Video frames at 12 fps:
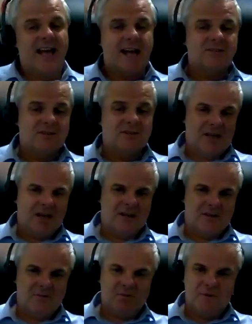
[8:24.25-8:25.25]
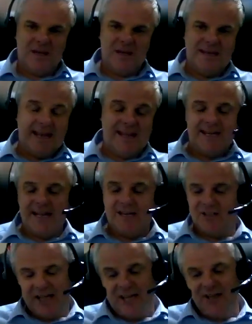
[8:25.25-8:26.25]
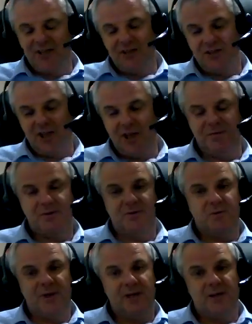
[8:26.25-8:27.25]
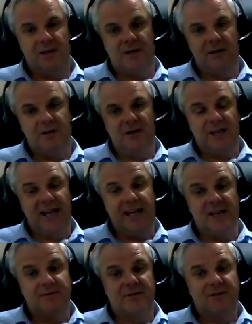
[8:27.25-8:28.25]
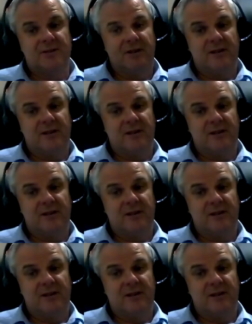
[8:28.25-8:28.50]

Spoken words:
And in education terms, we are looking at